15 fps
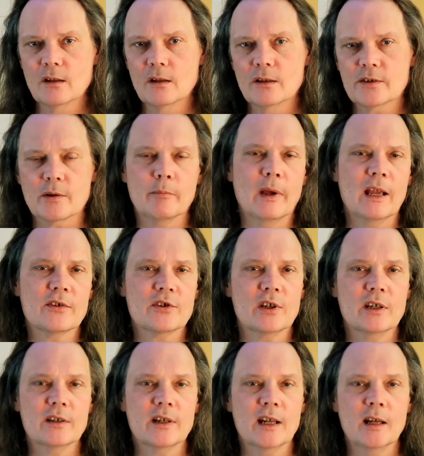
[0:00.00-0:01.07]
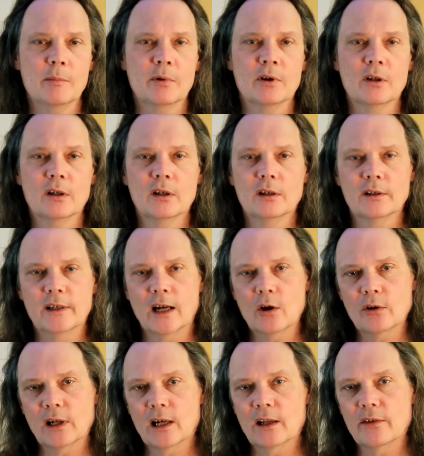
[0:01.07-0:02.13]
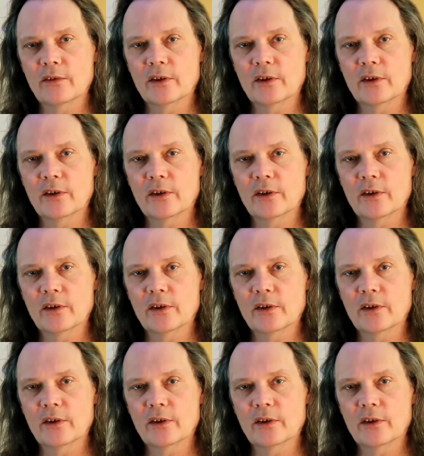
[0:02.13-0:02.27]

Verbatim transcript: some masking tape down on